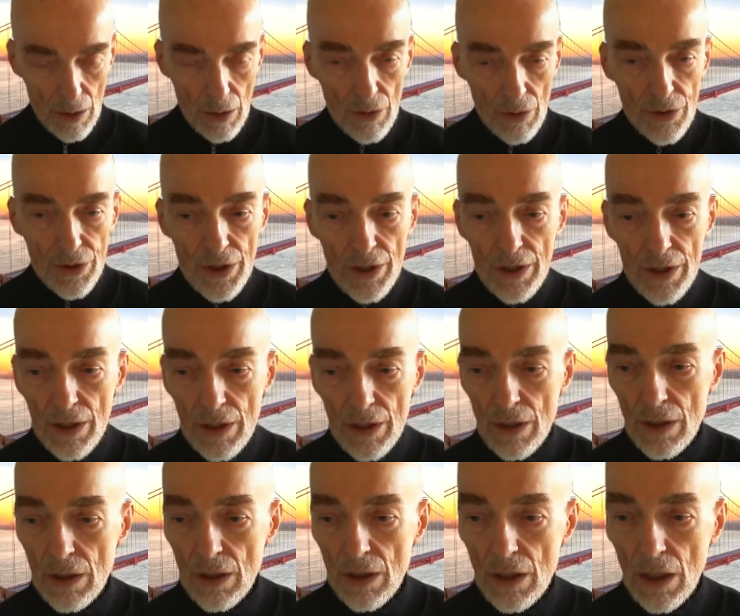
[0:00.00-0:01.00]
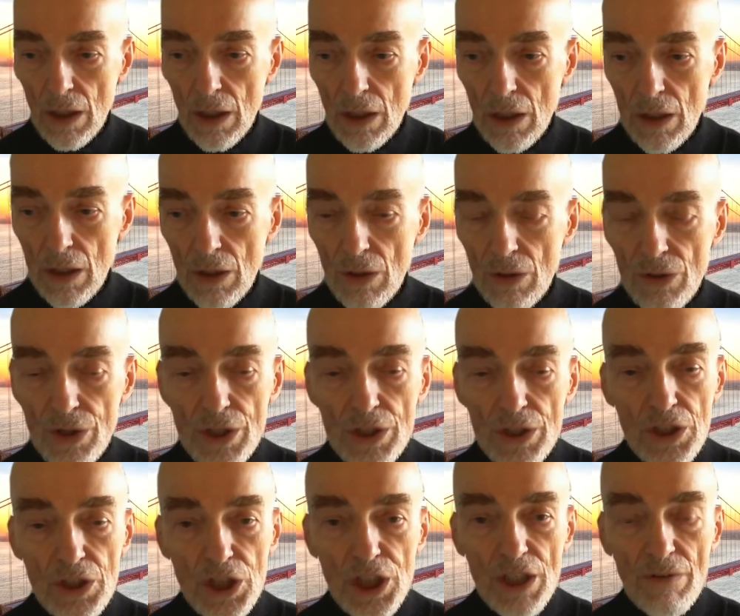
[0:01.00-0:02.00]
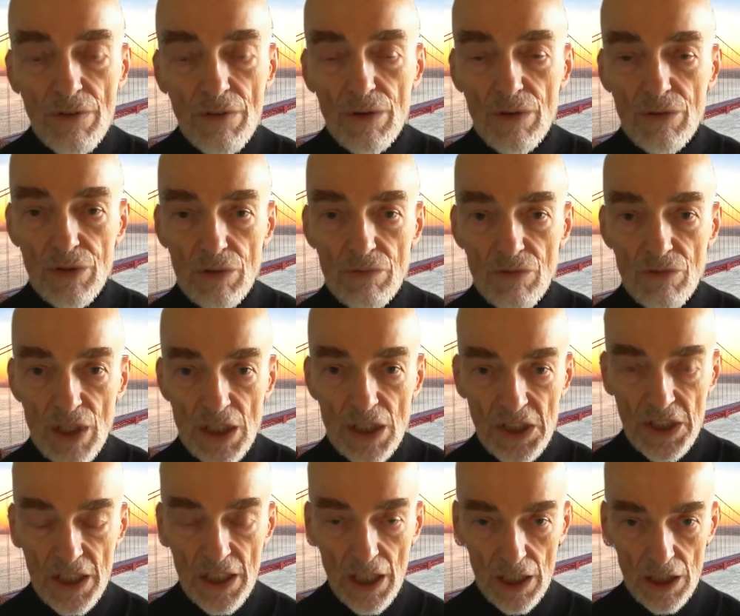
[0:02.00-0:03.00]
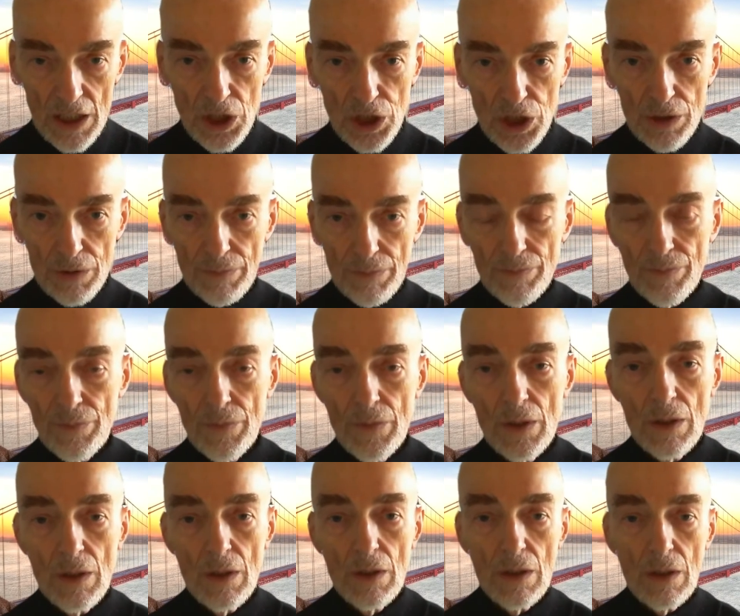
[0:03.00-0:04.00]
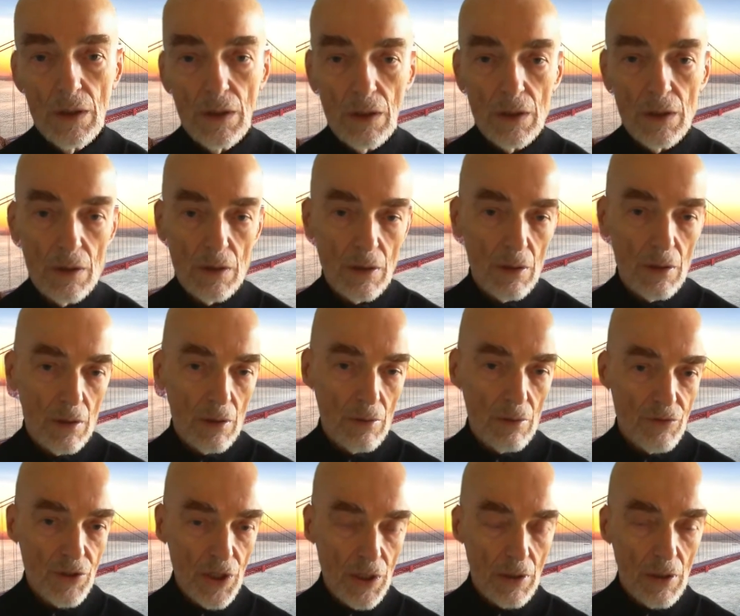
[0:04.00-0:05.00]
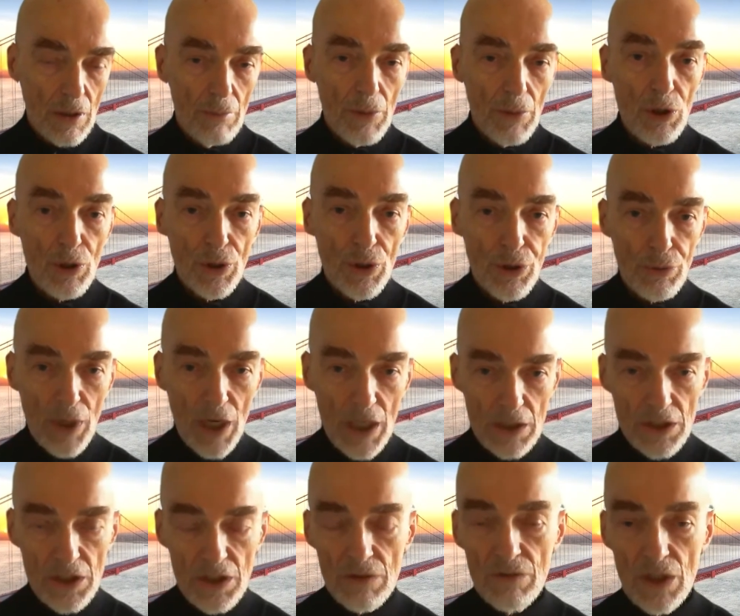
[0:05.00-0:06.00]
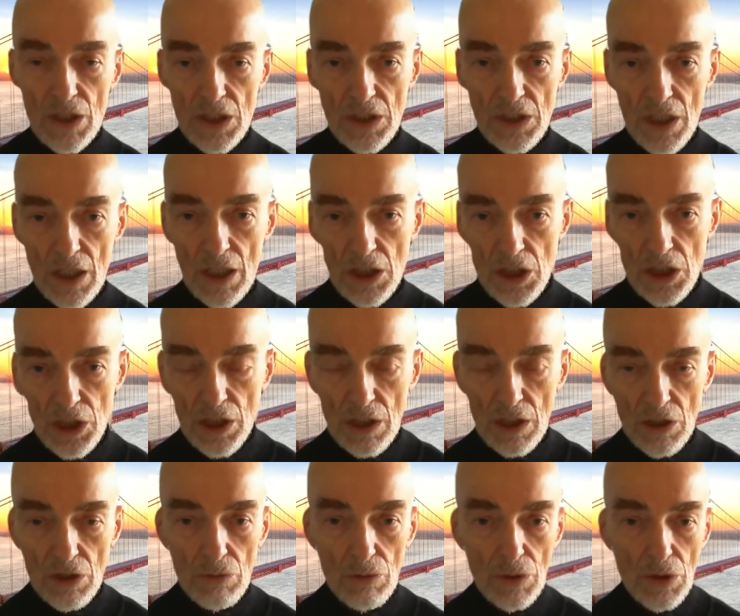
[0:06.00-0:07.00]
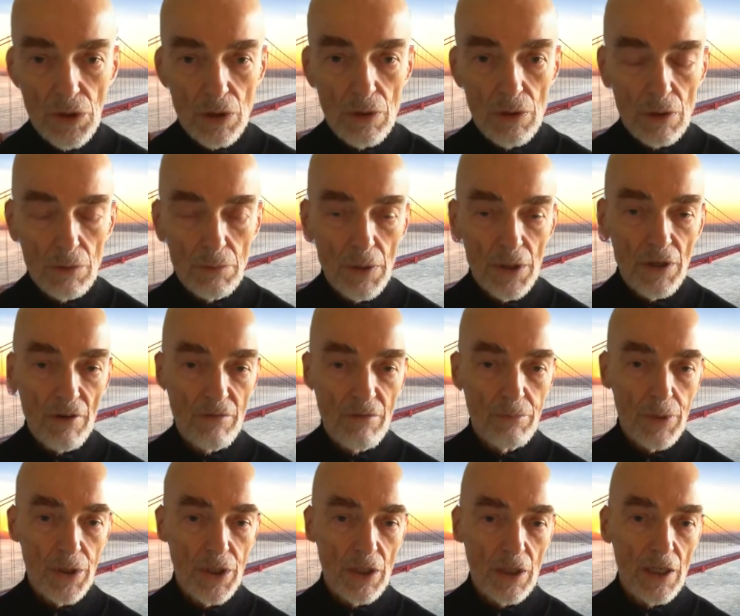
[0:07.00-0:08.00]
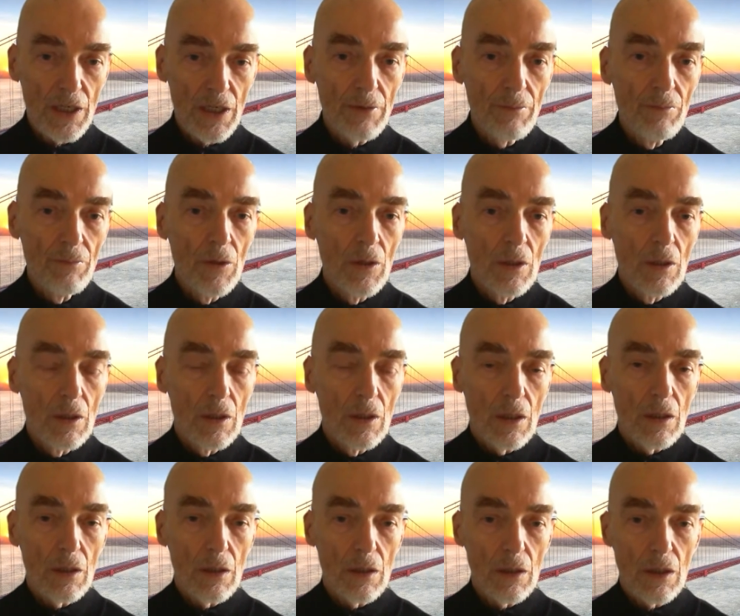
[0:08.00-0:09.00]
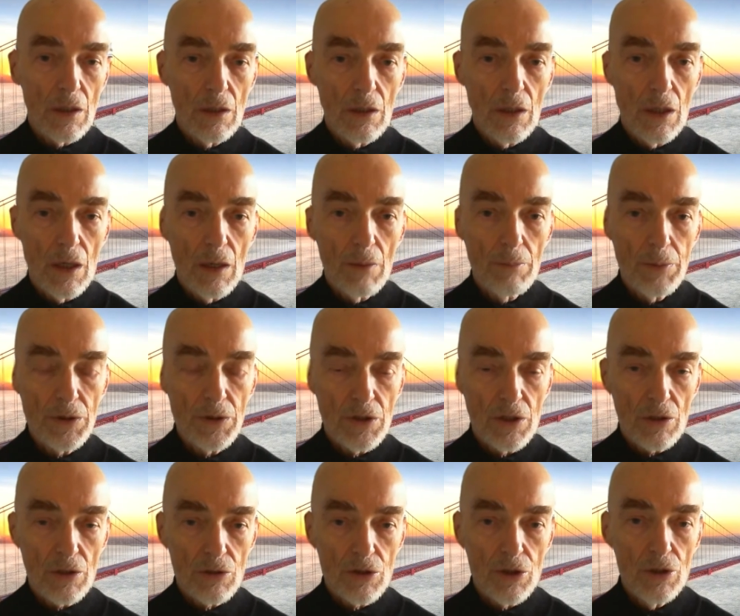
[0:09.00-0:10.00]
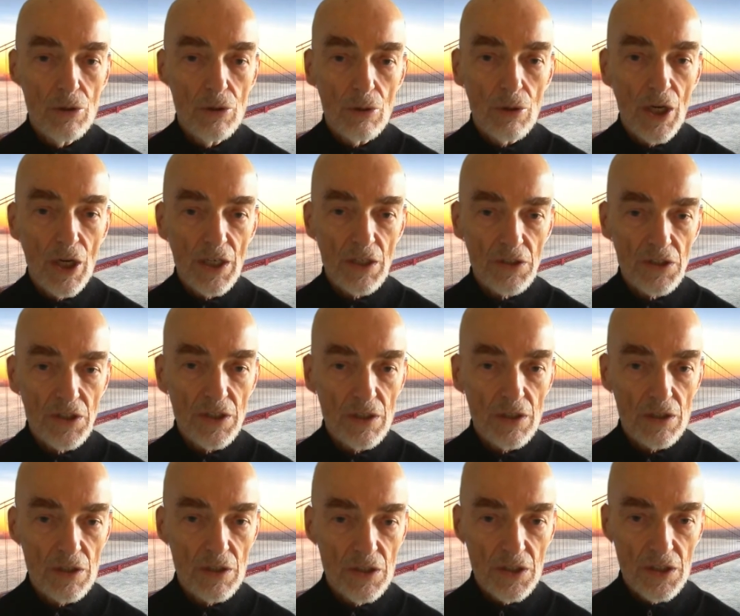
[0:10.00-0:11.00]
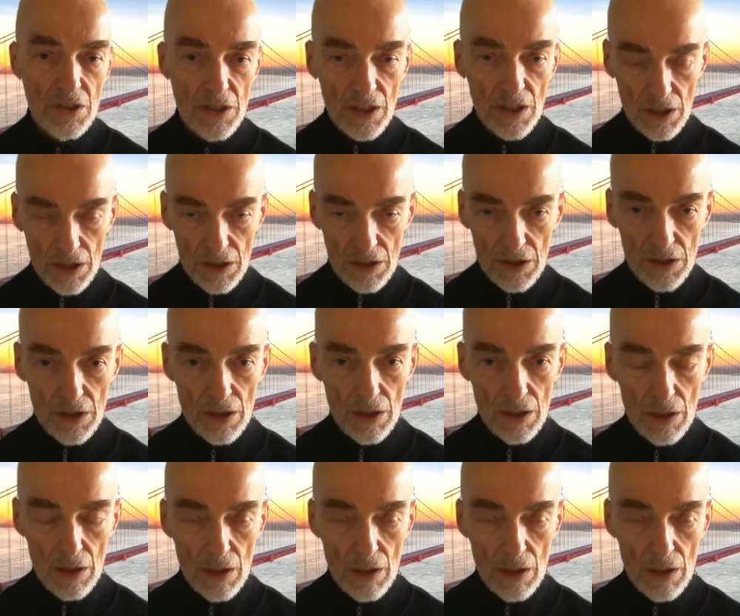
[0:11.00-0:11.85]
The chief of the investigation, of the Amerithrax investigation, as it was called by FBI, up until 2006,